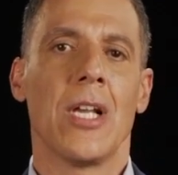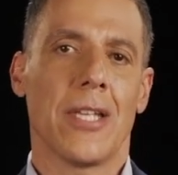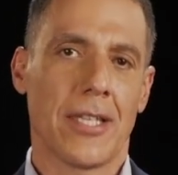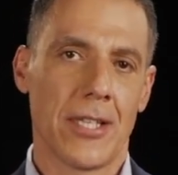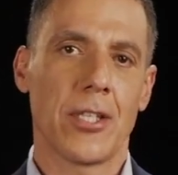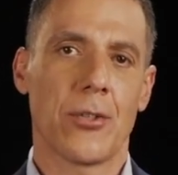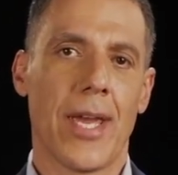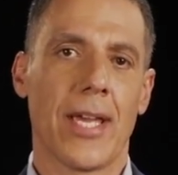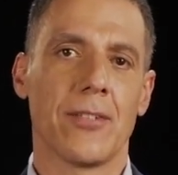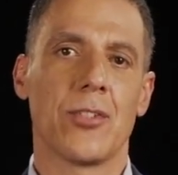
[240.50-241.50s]
by getting your
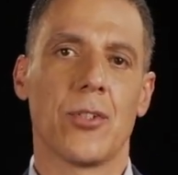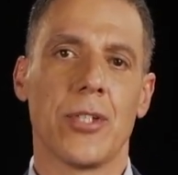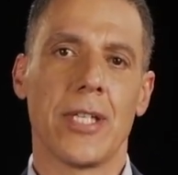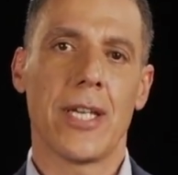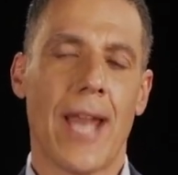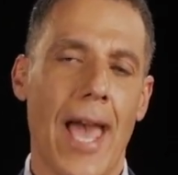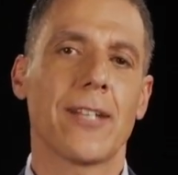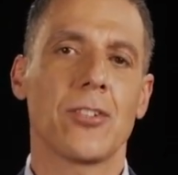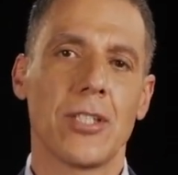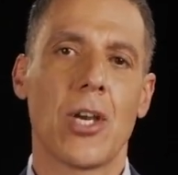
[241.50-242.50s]
hands dirty and
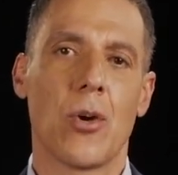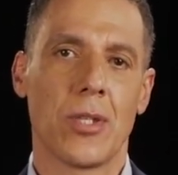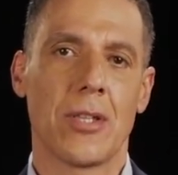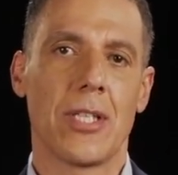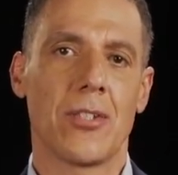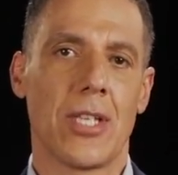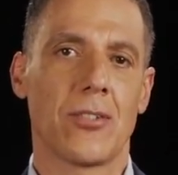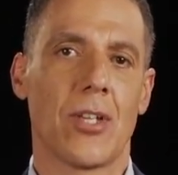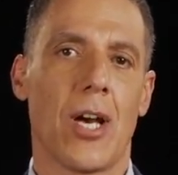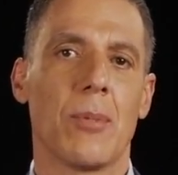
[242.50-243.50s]
actually coding these
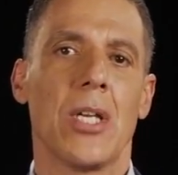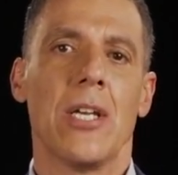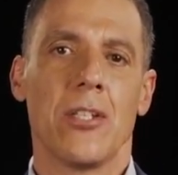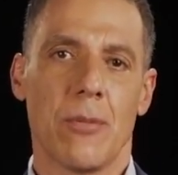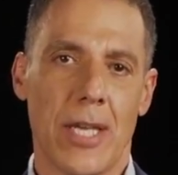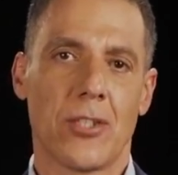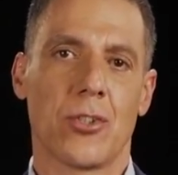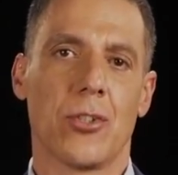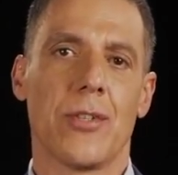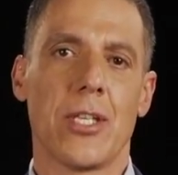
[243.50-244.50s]
things up to make
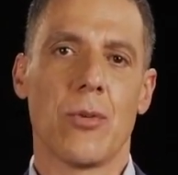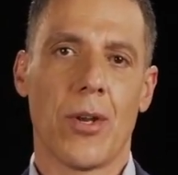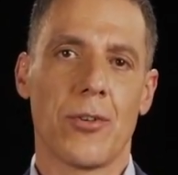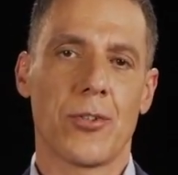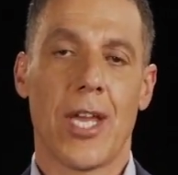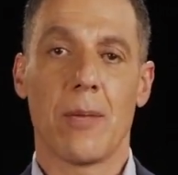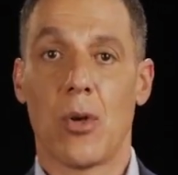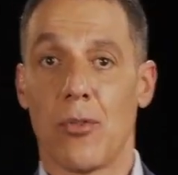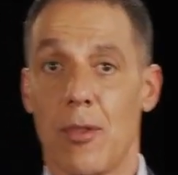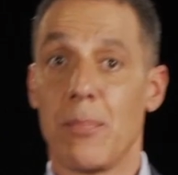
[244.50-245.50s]
sure that you understand
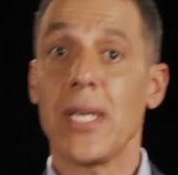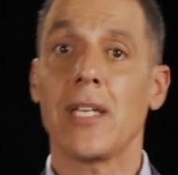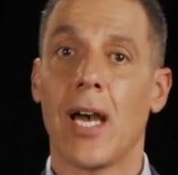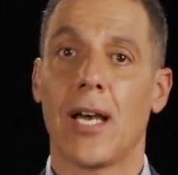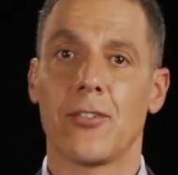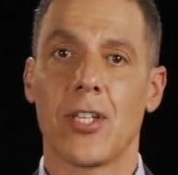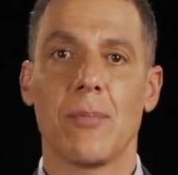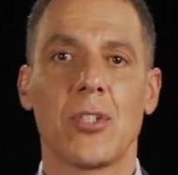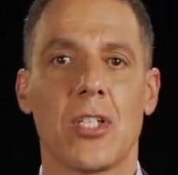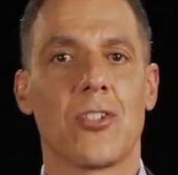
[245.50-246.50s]
both the big
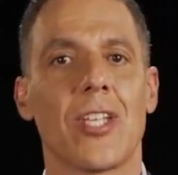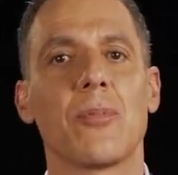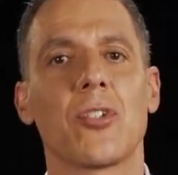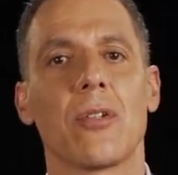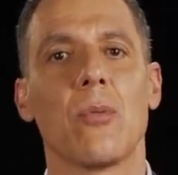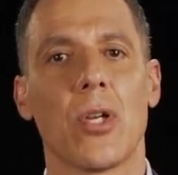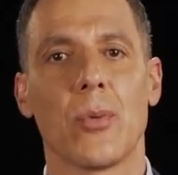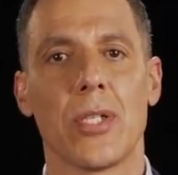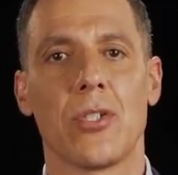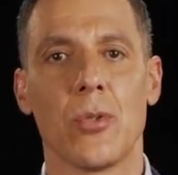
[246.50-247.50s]
concepts, conceptually, what are
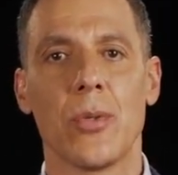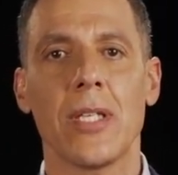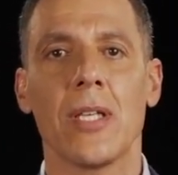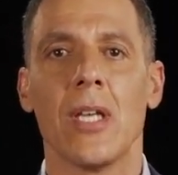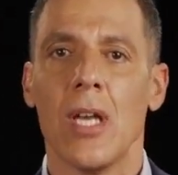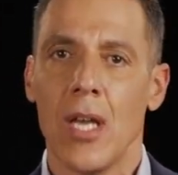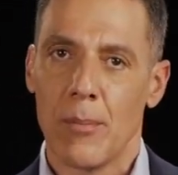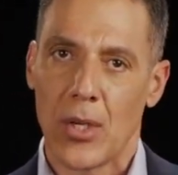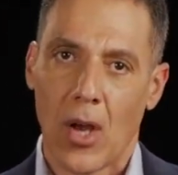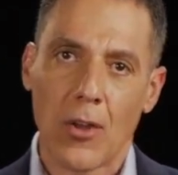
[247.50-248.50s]
we doing,
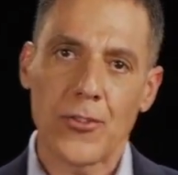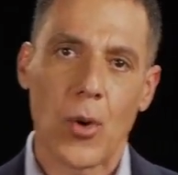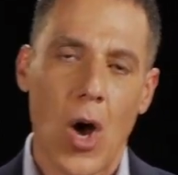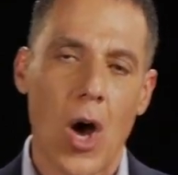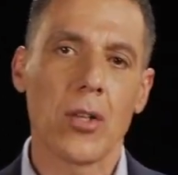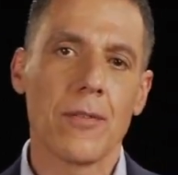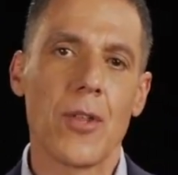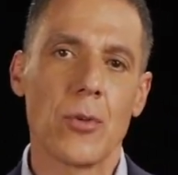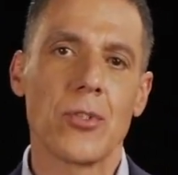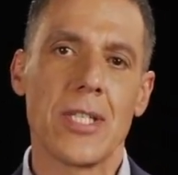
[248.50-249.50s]
but also all of
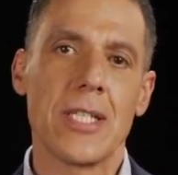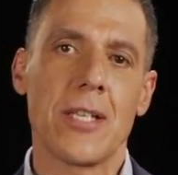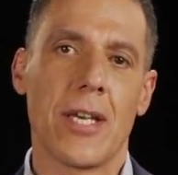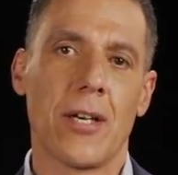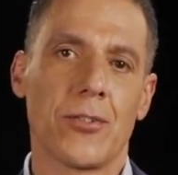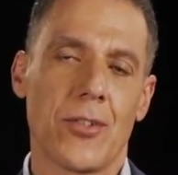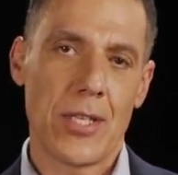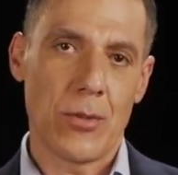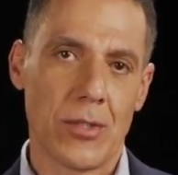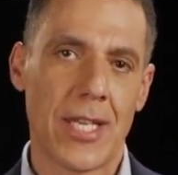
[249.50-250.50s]
those details so that
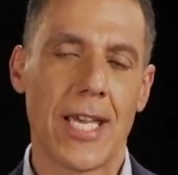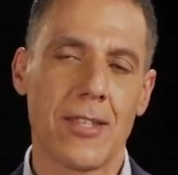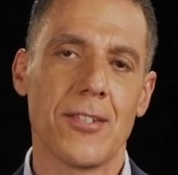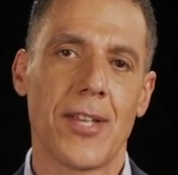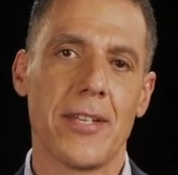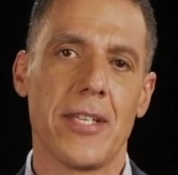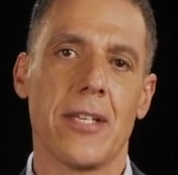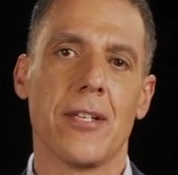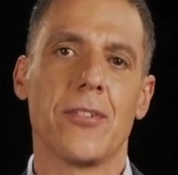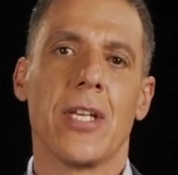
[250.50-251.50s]
you can take these
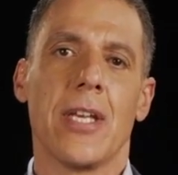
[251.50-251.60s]
ideas